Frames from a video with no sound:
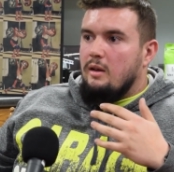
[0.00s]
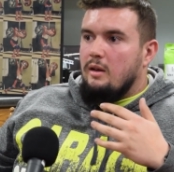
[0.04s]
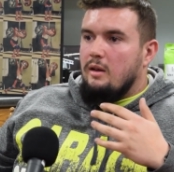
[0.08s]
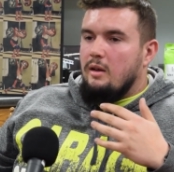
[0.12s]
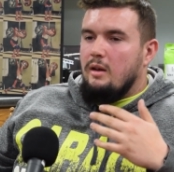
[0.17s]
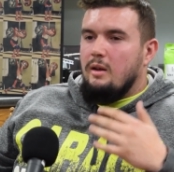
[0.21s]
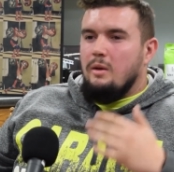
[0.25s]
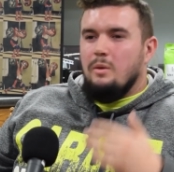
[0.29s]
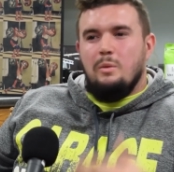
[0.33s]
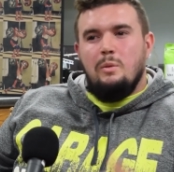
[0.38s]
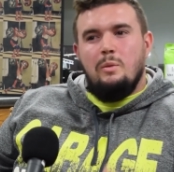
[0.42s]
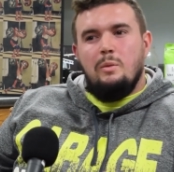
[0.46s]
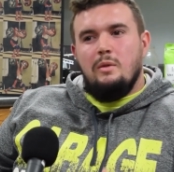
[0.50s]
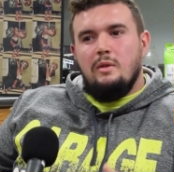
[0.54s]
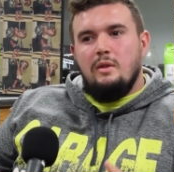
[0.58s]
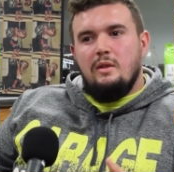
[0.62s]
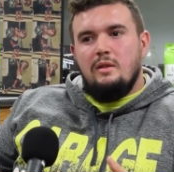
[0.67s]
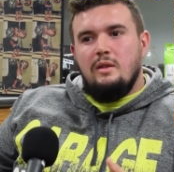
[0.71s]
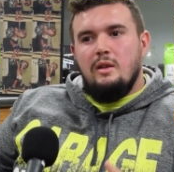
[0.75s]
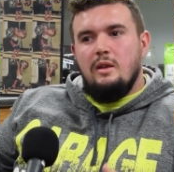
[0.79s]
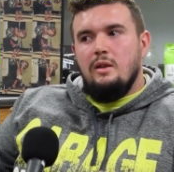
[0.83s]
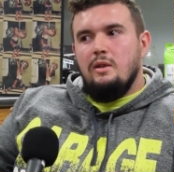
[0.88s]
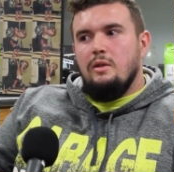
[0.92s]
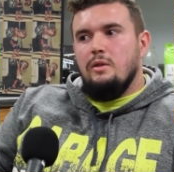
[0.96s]
it
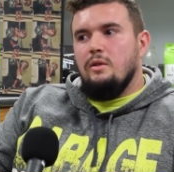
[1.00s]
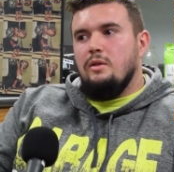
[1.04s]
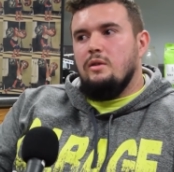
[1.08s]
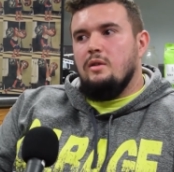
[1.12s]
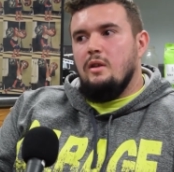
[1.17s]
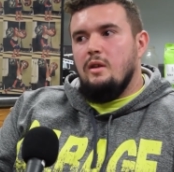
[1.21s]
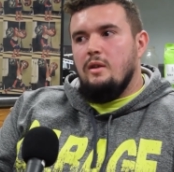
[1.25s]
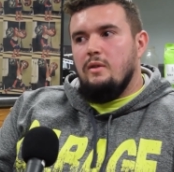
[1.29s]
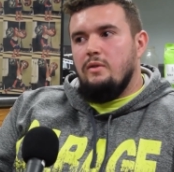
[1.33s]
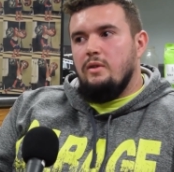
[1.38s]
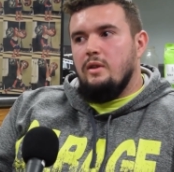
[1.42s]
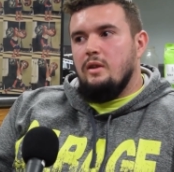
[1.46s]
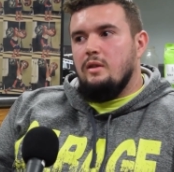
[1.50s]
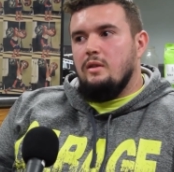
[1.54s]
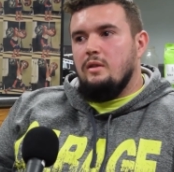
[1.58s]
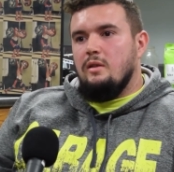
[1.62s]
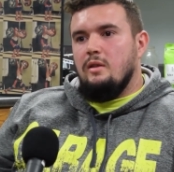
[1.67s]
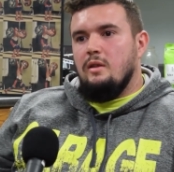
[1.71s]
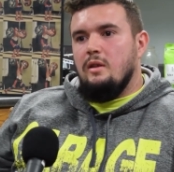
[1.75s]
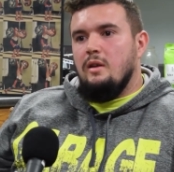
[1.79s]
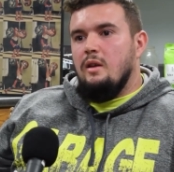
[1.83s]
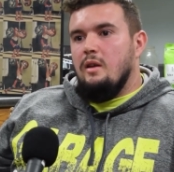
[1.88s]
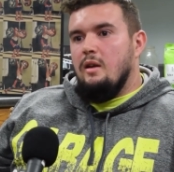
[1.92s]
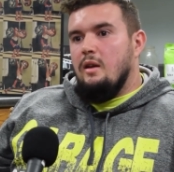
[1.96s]
seeing yourself
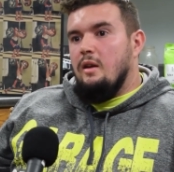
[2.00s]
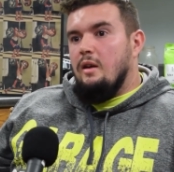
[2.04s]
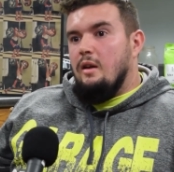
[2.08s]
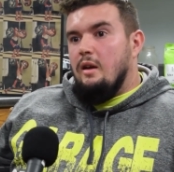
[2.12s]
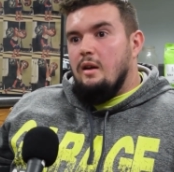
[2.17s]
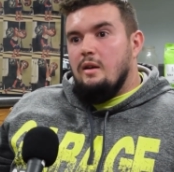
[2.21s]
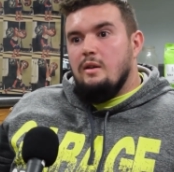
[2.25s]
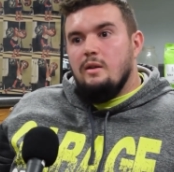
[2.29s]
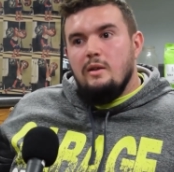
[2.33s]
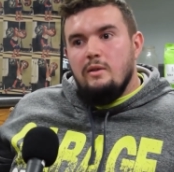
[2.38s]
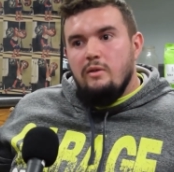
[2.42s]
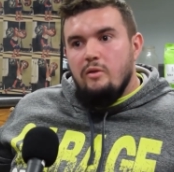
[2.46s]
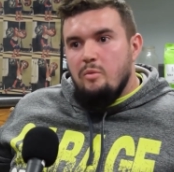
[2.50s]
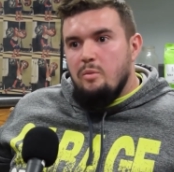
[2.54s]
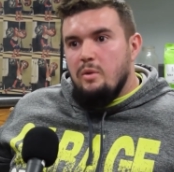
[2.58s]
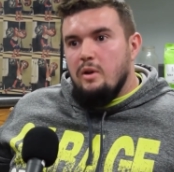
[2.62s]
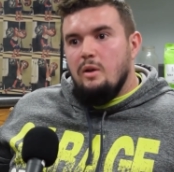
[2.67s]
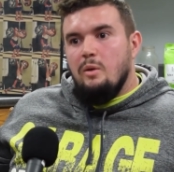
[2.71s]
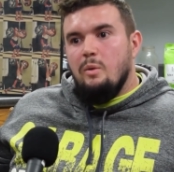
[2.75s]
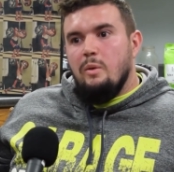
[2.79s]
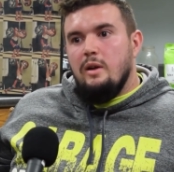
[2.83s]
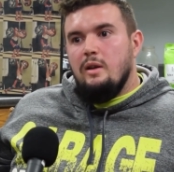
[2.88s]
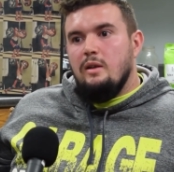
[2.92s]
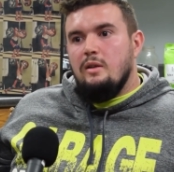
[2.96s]
as I don't have a
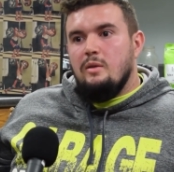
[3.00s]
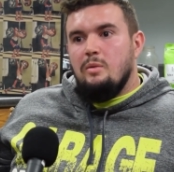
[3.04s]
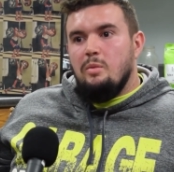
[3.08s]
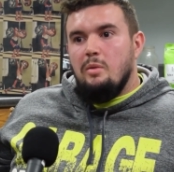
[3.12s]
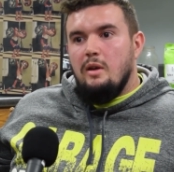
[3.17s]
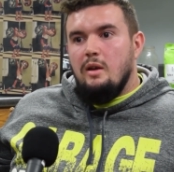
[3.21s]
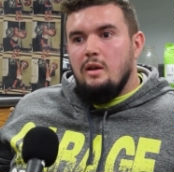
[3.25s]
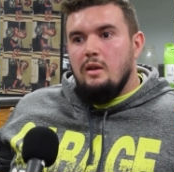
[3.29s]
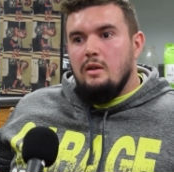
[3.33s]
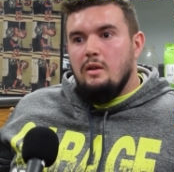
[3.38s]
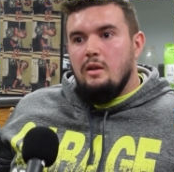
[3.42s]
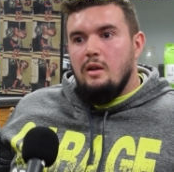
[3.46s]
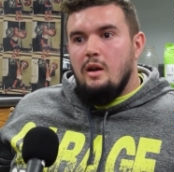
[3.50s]
big wingspan.